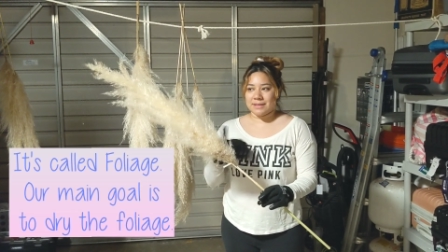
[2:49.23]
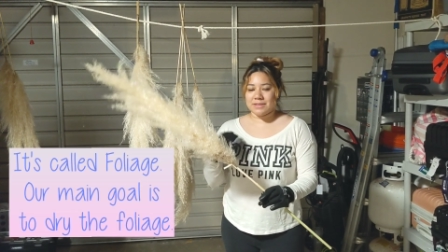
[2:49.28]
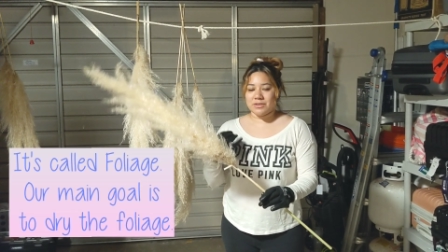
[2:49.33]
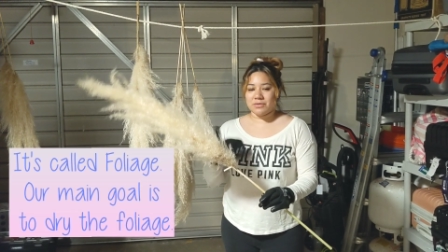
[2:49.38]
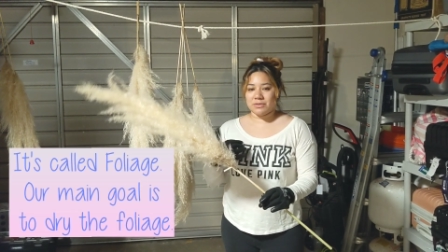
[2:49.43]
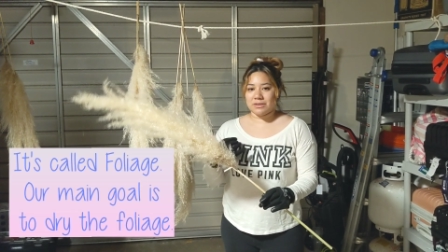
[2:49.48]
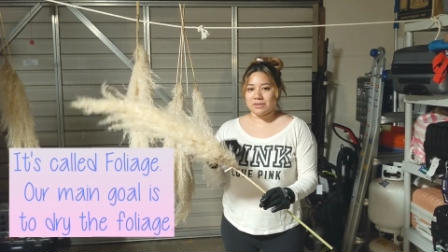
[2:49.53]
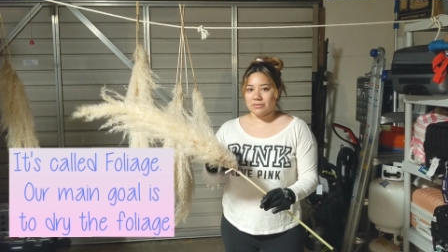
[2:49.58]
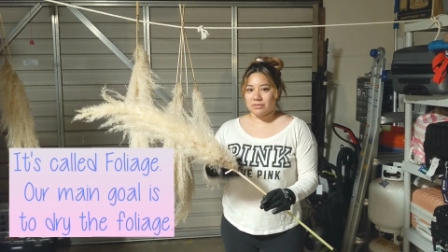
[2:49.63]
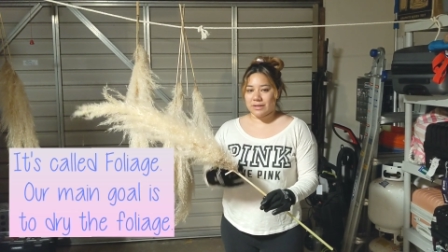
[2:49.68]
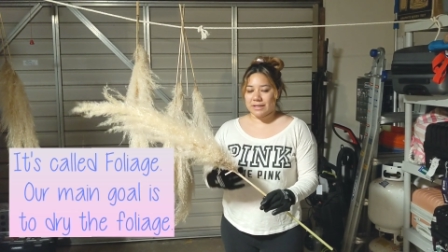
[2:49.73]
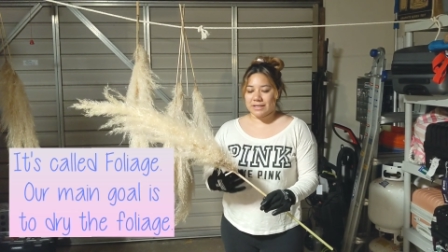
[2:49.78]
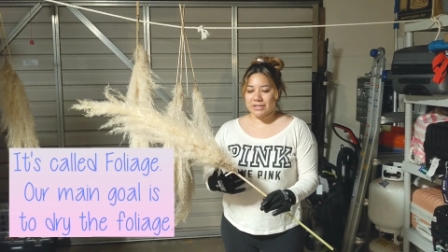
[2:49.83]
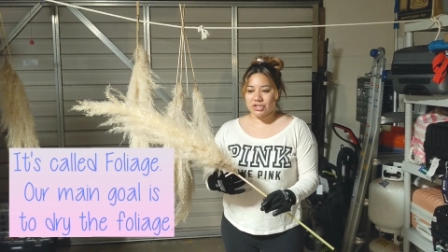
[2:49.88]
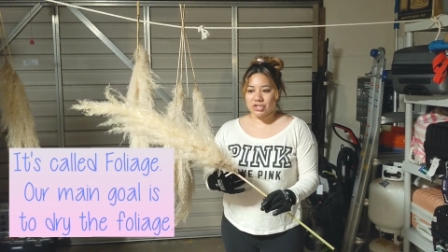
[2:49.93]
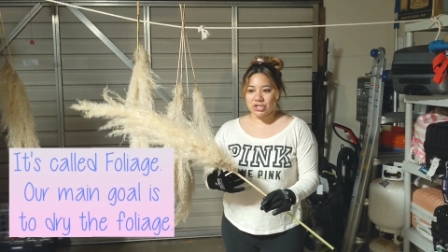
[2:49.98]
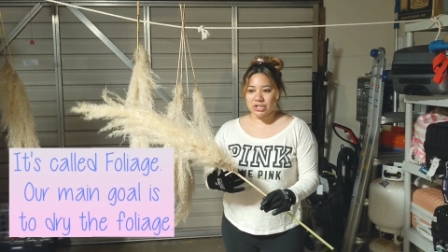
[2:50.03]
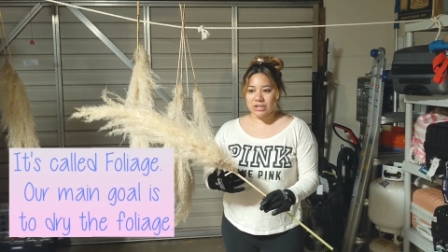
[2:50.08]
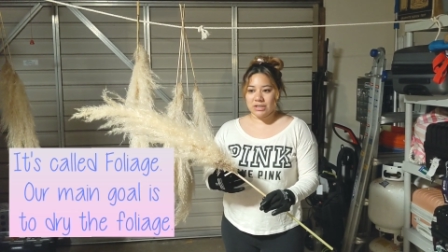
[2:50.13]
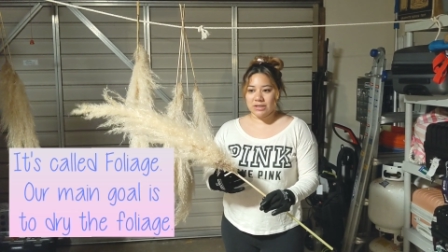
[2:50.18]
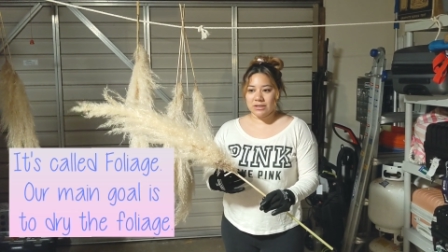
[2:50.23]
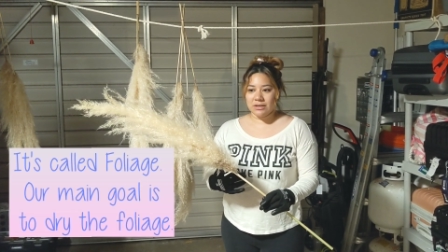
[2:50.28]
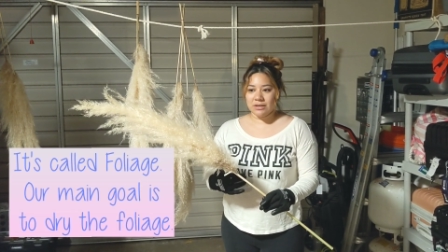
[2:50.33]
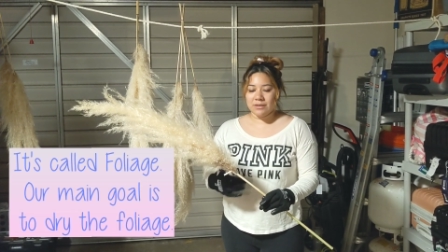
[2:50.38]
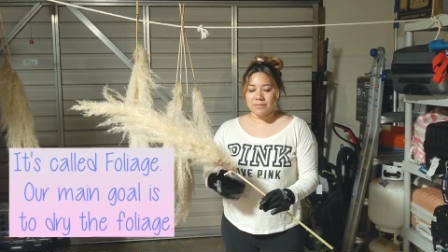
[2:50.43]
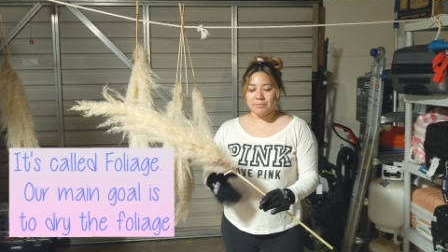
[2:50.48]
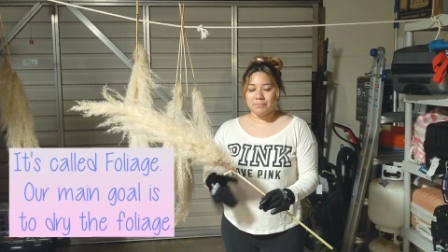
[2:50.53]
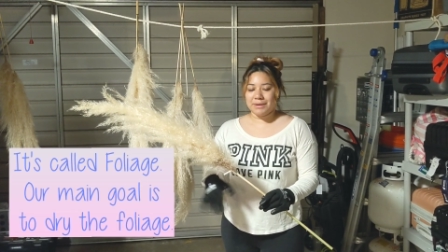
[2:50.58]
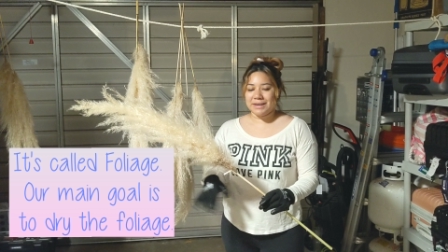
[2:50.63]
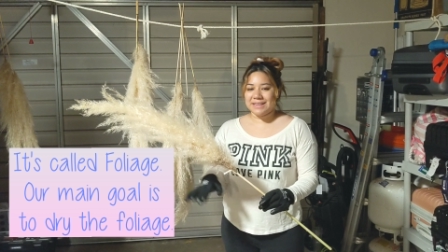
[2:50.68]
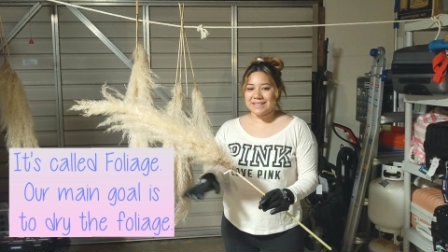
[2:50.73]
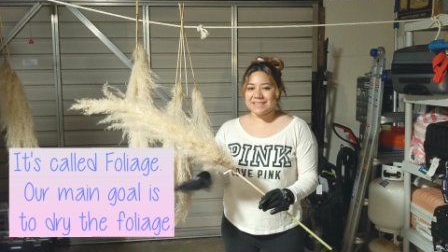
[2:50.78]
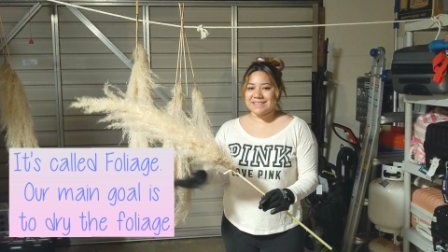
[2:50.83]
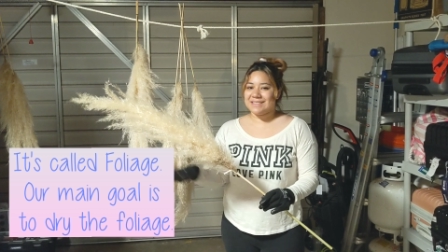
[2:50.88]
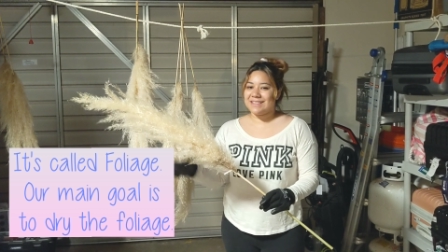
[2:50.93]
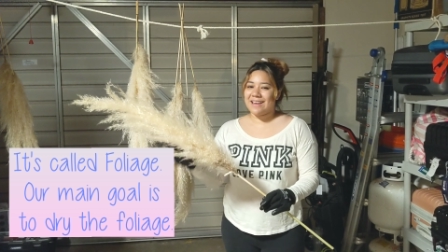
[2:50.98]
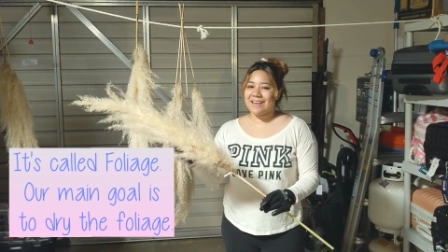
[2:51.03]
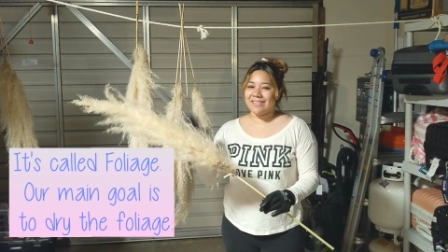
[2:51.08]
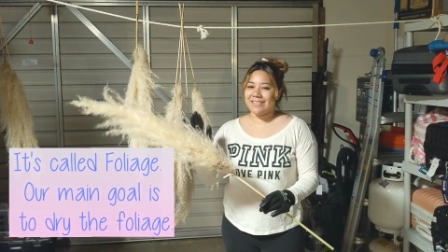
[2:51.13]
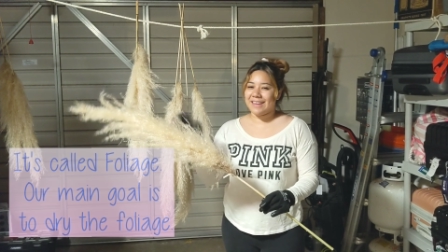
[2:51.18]
gets you a little itchy, but
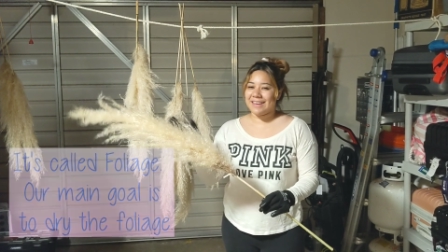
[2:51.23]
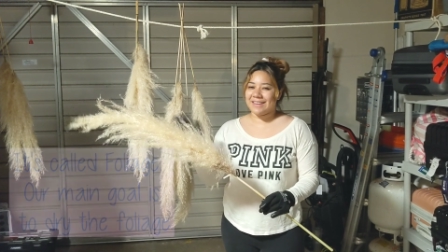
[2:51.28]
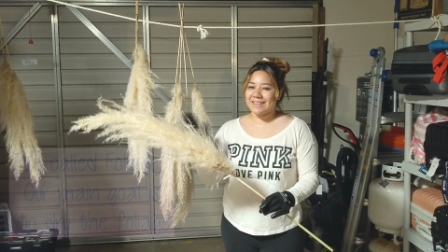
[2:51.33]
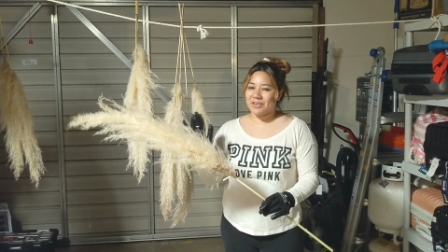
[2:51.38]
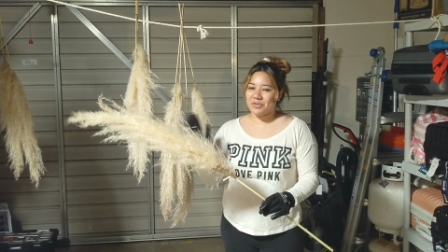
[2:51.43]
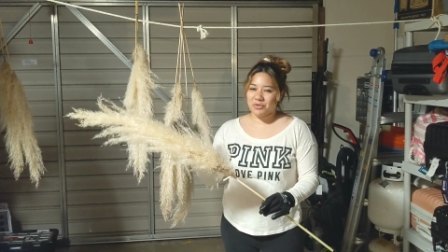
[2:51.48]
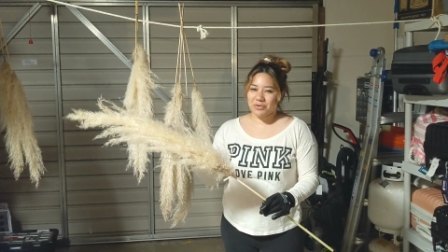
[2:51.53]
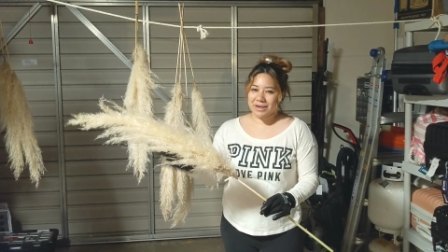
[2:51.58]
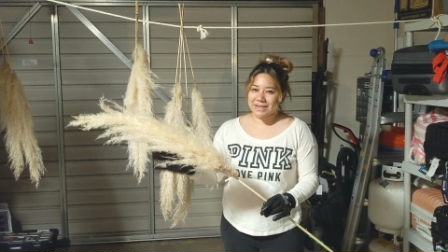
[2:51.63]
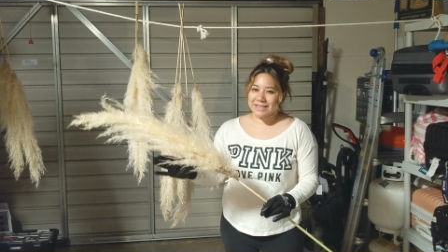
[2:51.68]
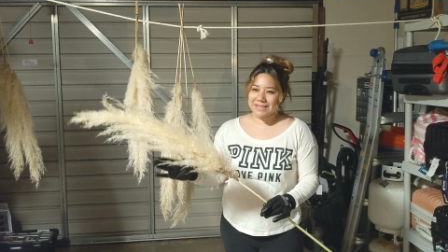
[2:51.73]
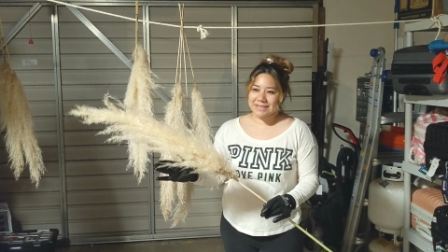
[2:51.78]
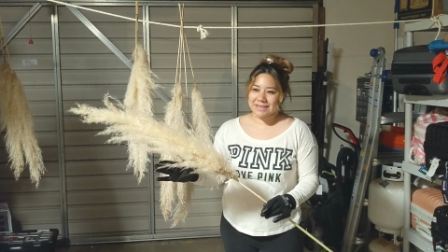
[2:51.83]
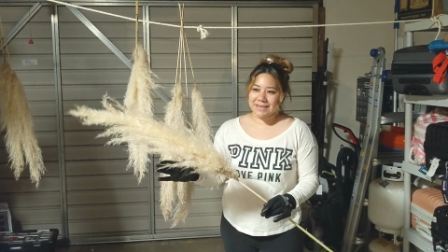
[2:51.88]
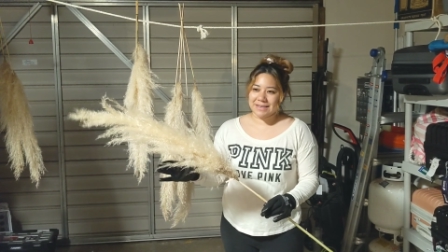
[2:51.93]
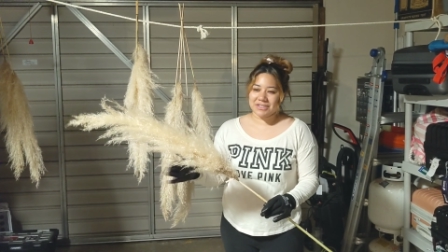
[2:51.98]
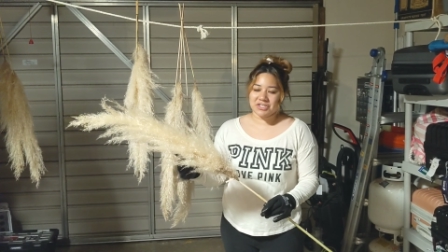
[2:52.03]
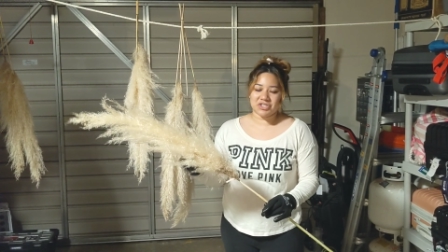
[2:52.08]
it's not like crazy.